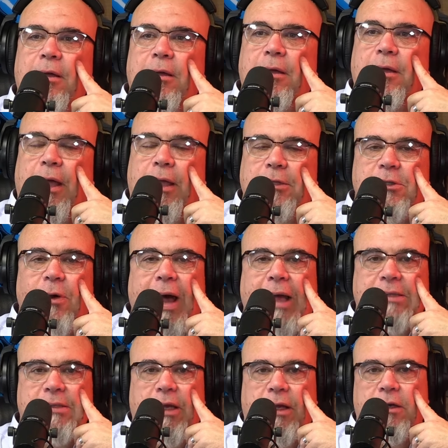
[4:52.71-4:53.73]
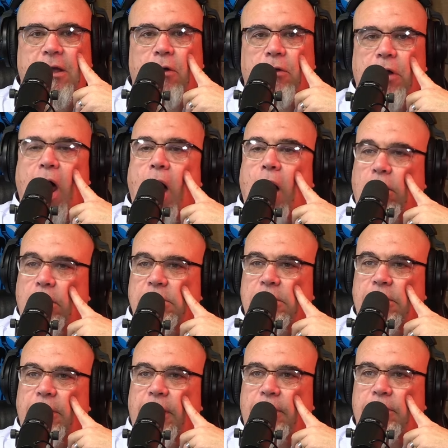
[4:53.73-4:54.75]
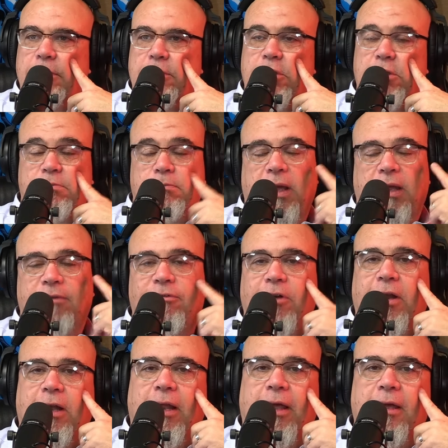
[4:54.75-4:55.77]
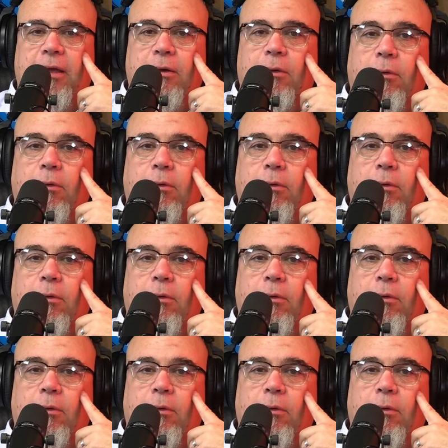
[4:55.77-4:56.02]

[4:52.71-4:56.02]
Yeah. And so I said, "Go dogs" to him, just being friendly.